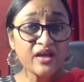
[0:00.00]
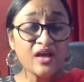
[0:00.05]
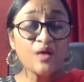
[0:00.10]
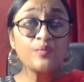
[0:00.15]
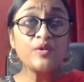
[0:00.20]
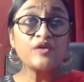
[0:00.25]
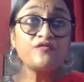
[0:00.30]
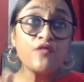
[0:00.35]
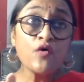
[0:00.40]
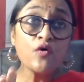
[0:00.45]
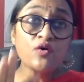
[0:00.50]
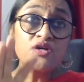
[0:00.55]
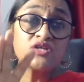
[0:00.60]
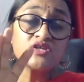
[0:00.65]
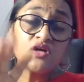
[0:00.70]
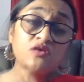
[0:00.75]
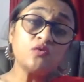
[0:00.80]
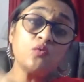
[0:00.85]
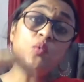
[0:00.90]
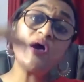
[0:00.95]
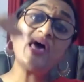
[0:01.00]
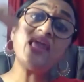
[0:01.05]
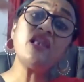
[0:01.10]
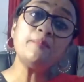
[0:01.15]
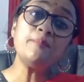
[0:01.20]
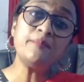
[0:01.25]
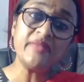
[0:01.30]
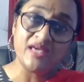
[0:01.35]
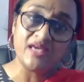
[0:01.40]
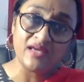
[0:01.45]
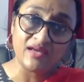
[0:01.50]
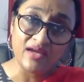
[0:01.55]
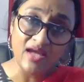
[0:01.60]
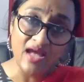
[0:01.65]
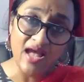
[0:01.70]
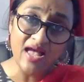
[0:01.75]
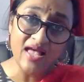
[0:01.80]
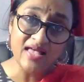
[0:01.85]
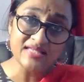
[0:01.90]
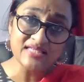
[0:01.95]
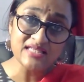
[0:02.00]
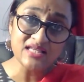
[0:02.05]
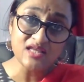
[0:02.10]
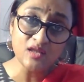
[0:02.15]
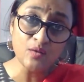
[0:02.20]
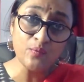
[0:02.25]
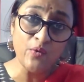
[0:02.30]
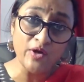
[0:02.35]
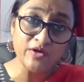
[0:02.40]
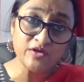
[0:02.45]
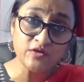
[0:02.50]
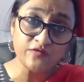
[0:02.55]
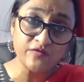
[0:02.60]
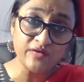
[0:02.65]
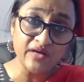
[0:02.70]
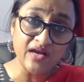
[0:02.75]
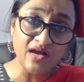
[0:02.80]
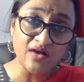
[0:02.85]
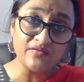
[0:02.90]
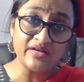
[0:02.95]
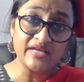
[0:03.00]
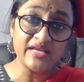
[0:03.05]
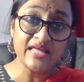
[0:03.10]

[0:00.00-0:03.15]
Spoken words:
but focus on well-being as the point of recovery,